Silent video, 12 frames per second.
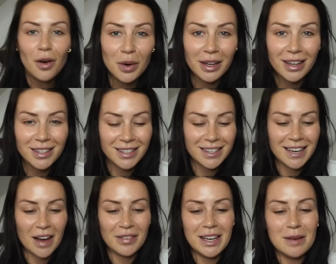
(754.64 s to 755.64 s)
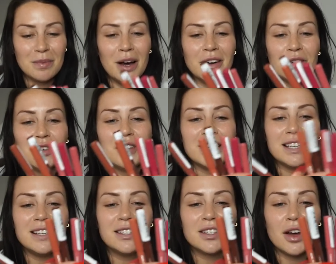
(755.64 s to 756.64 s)
Oh, well, I guess I didn't have a lip liner
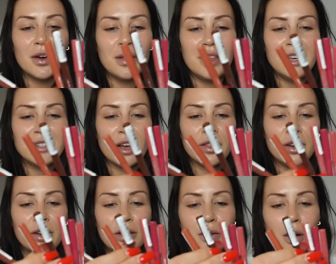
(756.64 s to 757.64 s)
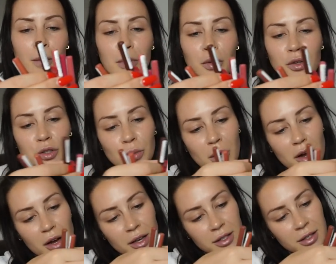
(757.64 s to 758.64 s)
already, so these are the new
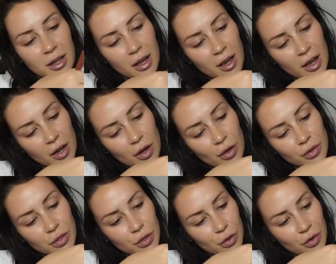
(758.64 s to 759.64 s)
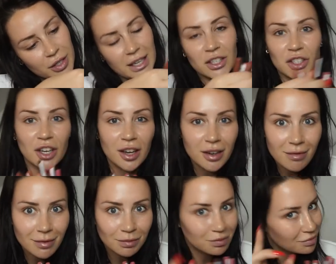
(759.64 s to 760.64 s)
Bourjois Contour
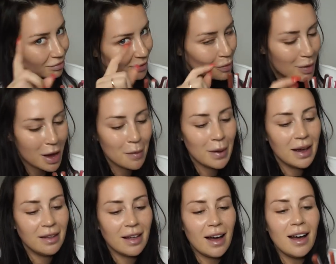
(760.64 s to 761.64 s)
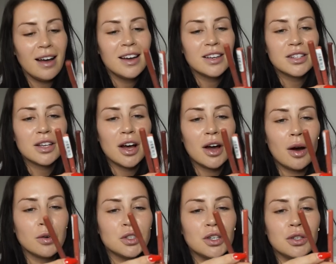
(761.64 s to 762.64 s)
Edition. Bit of me, that. So
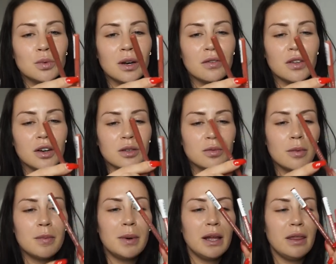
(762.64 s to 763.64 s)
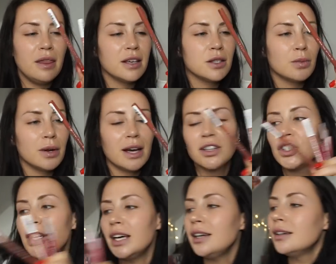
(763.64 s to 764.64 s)
I'll choose one of those, probably this one,
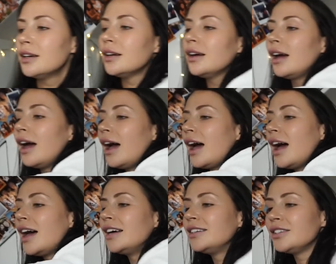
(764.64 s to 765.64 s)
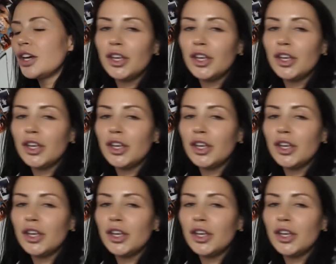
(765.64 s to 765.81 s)
actually, and